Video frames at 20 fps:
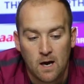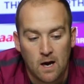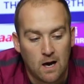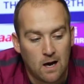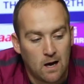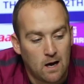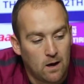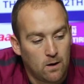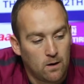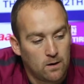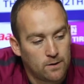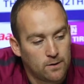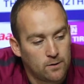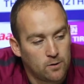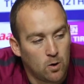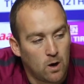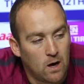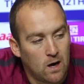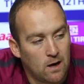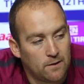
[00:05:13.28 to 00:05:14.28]

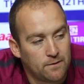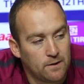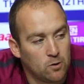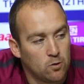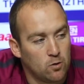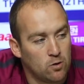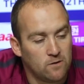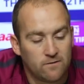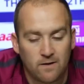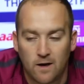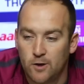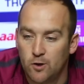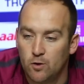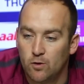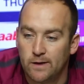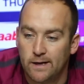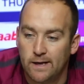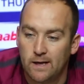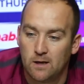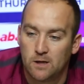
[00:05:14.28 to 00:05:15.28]
I think all of our
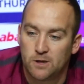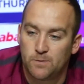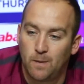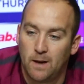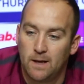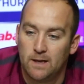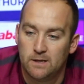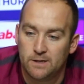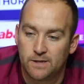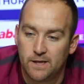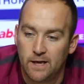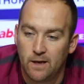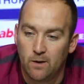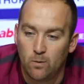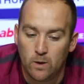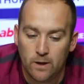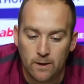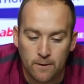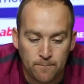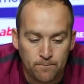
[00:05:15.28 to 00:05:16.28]
young English players here,
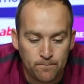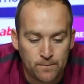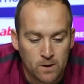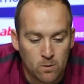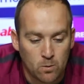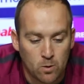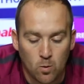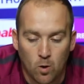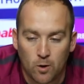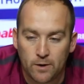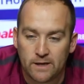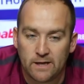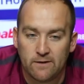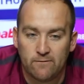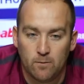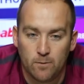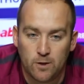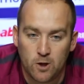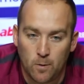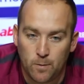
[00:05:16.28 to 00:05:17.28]
we want to
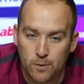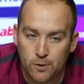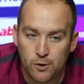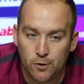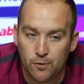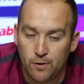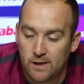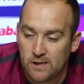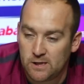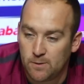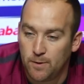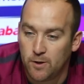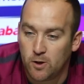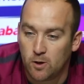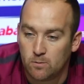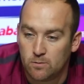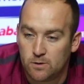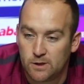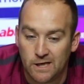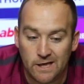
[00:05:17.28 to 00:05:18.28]
give them the opportunity to
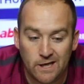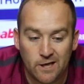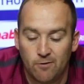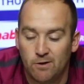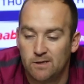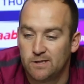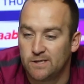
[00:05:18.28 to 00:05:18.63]
become senior